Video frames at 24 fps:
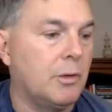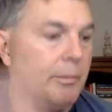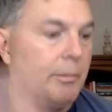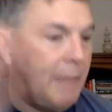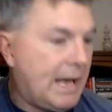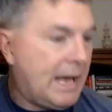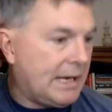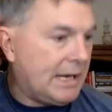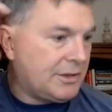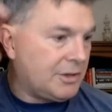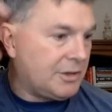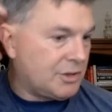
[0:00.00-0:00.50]
going
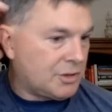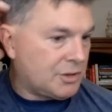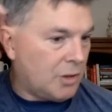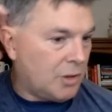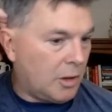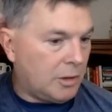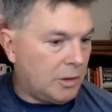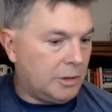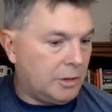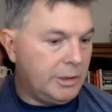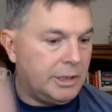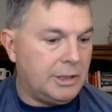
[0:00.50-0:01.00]
back to
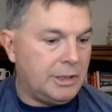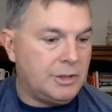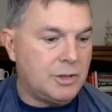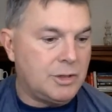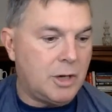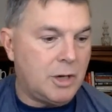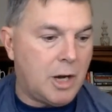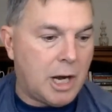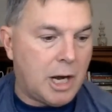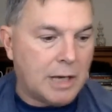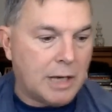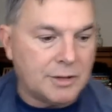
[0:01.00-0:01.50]
Charlotte and
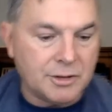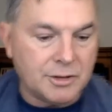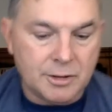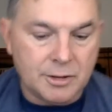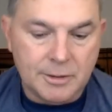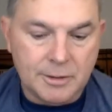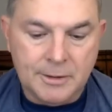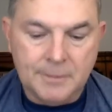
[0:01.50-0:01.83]
Josh.